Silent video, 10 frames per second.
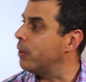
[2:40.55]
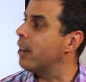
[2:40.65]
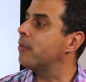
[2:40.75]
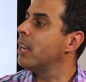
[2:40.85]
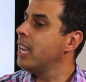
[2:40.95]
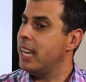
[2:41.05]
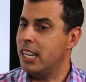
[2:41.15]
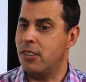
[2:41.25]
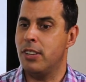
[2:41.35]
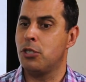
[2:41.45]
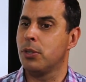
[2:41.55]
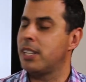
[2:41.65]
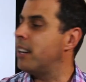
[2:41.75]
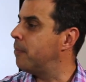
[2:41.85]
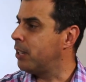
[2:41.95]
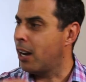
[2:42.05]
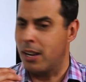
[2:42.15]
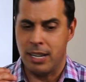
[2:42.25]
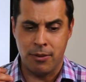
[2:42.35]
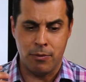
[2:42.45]
We have individuals that have
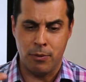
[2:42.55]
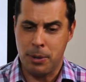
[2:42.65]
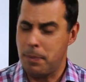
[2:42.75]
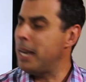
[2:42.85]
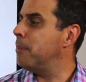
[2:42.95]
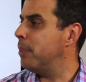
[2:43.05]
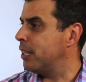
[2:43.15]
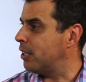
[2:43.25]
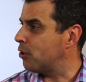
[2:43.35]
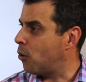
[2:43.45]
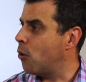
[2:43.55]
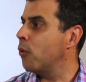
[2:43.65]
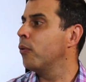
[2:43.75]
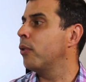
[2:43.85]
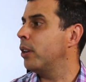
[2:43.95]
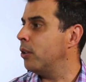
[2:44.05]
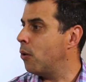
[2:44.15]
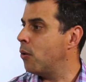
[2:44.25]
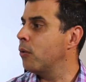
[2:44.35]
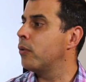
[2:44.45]
gone and repeat business over
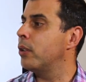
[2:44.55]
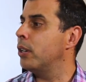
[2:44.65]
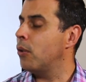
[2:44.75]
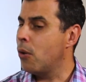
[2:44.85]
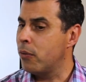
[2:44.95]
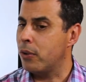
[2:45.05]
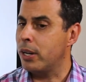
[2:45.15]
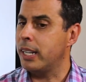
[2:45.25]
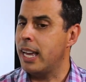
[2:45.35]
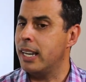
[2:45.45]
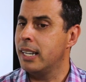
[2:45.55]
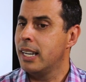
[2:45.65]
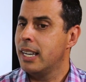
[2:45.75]
and over and over again.